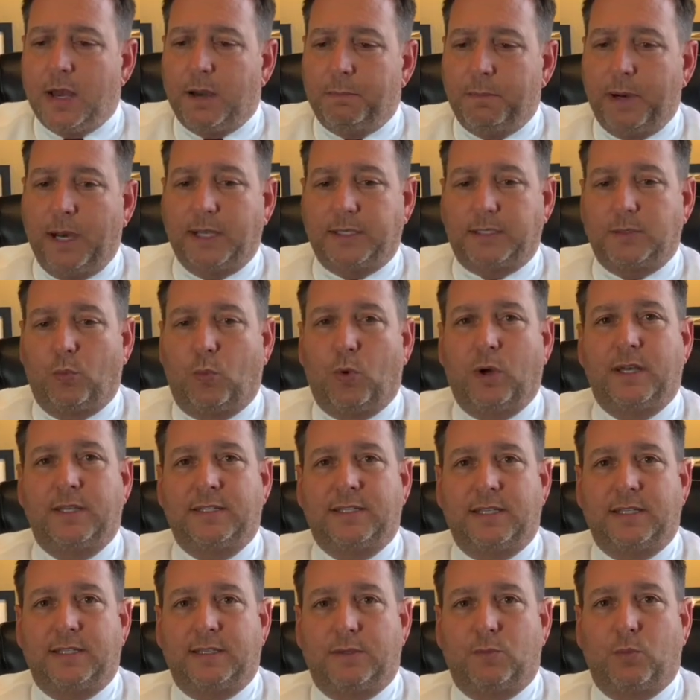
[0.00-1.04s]
But what
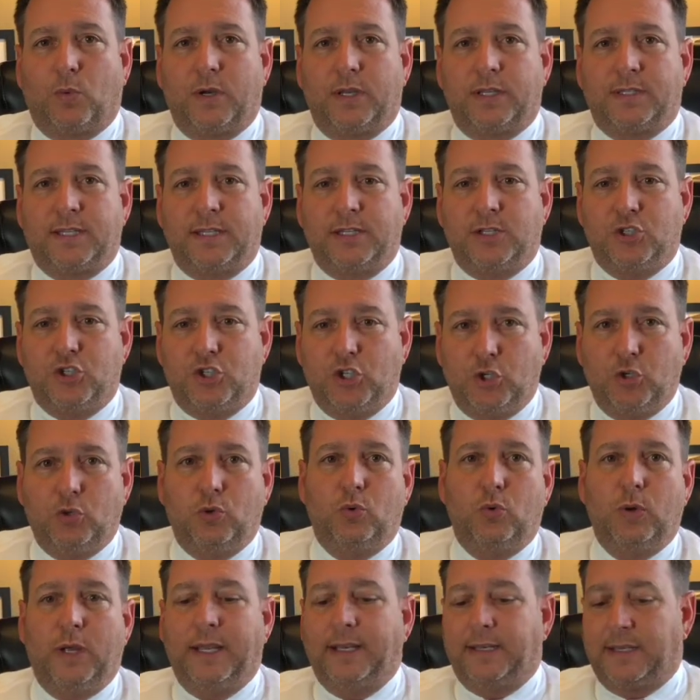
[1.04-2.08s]
does it
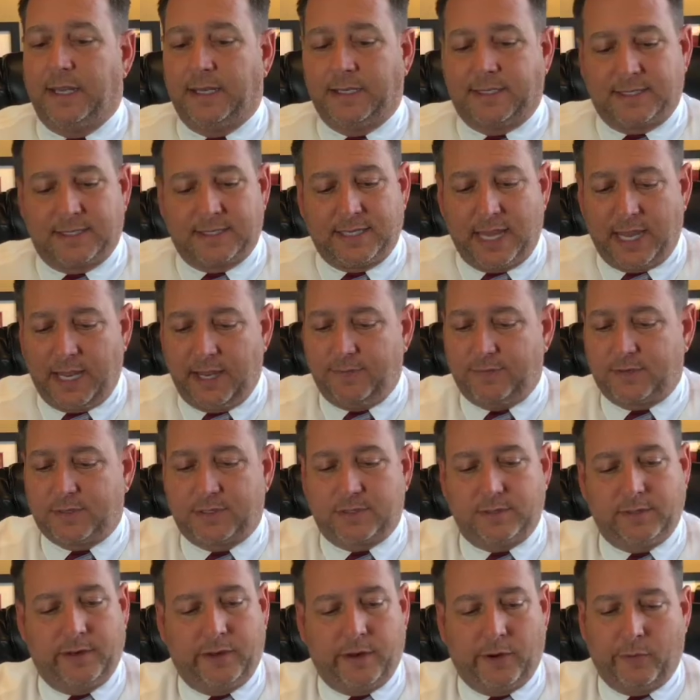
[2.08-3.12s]
do? It
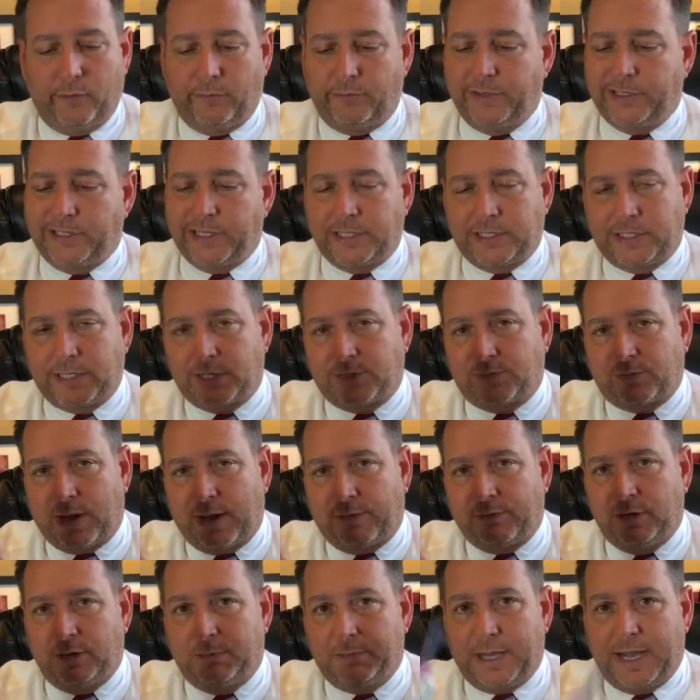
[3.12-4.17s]
saves, the dentist from
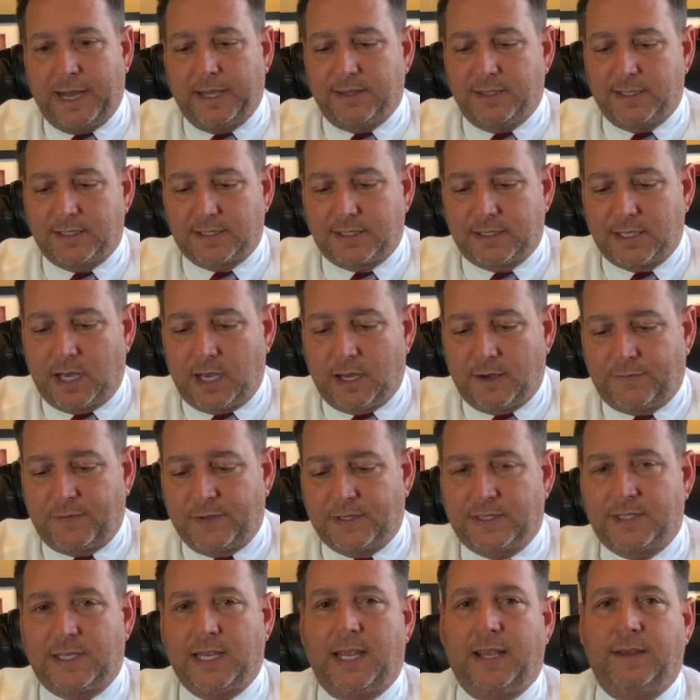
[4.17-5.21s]
having to buy this stuff.
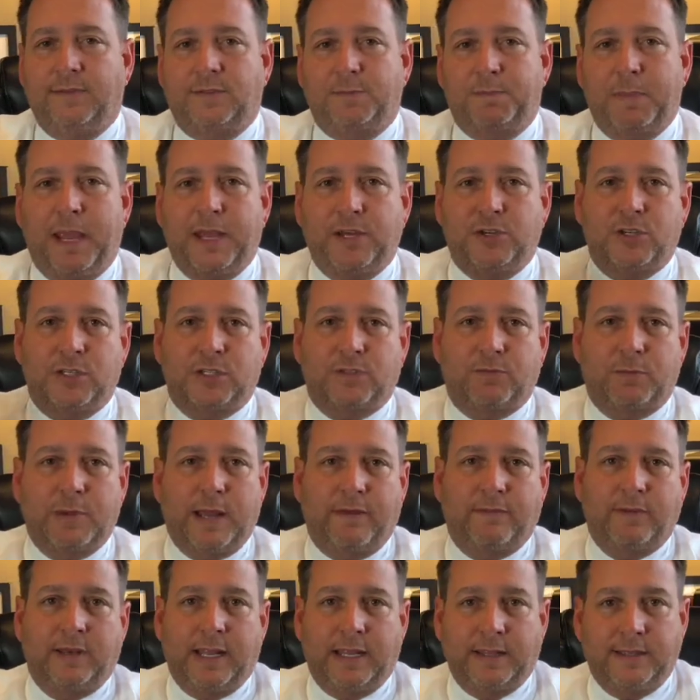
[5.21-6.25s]
It saves patients from
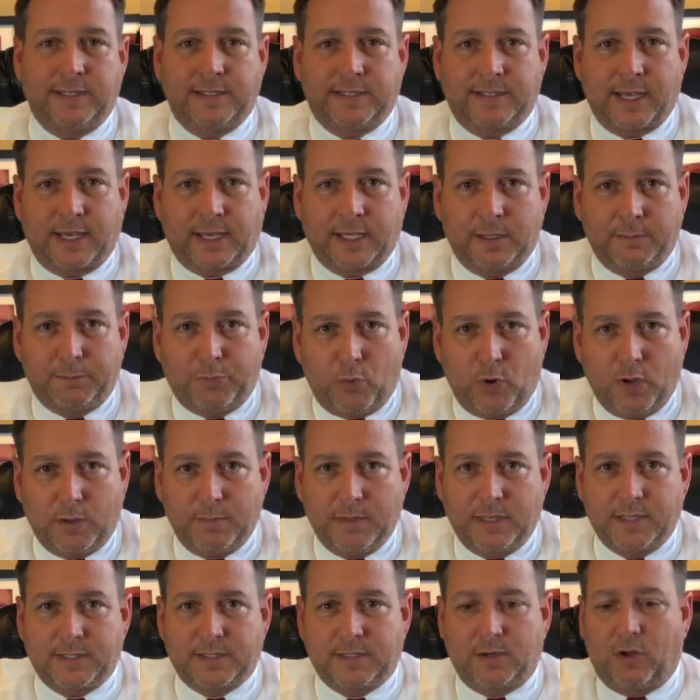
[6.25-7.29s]
having to have these second
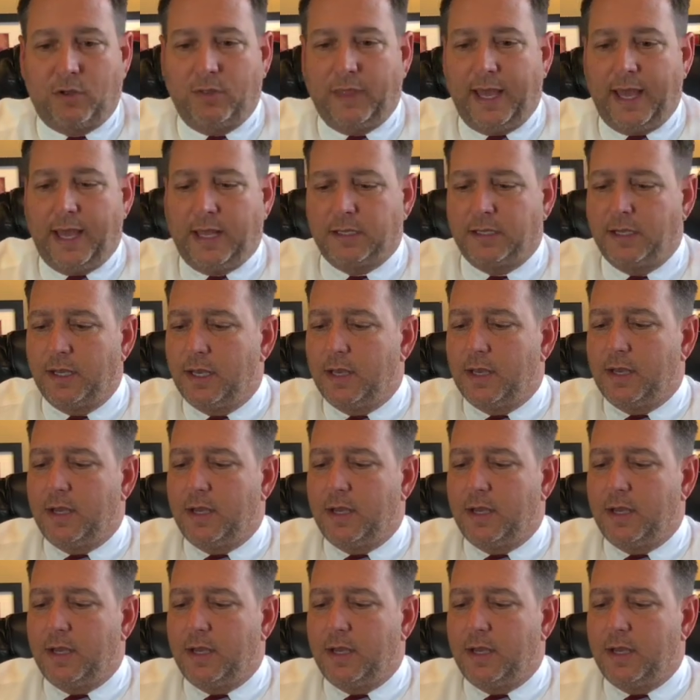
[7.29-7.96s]
appointments and all that.